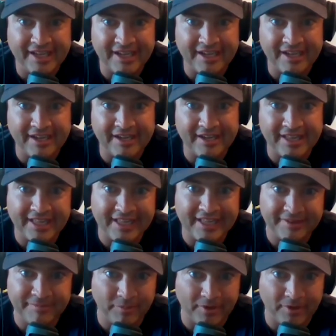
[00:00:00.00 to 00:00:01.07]

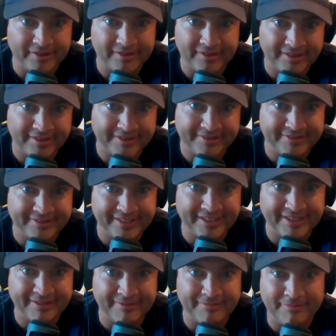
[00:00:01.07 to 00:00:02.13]
and embarked on this
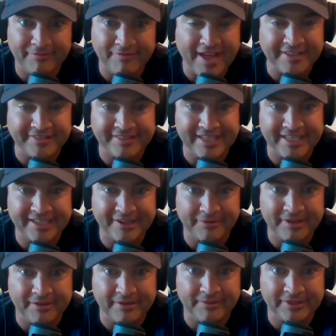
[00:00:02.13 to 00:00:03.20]
fascinating career,